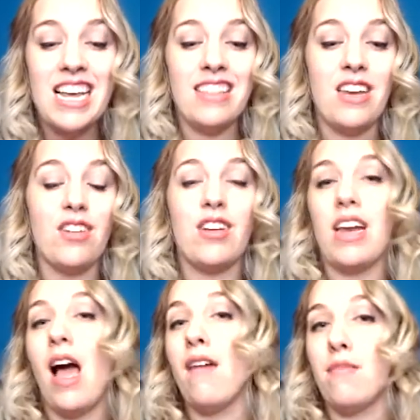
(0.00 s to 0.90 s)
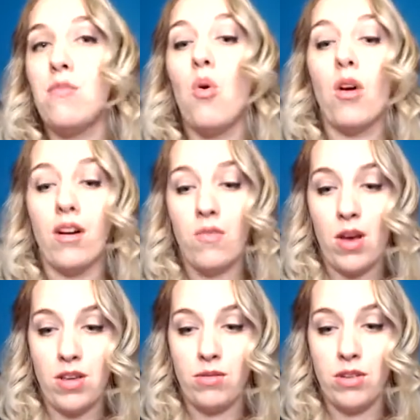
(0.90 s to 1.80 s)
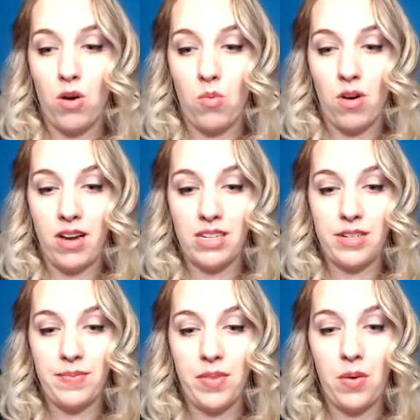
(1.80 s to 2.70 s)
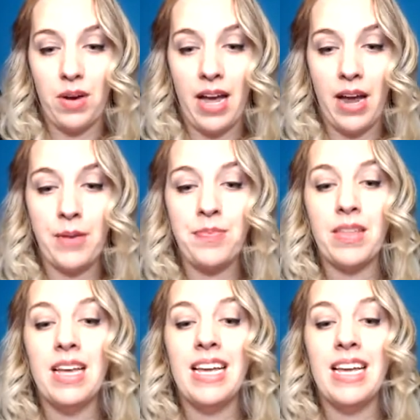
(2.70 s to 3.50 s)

then you're going to have more of what you don't want. Okay.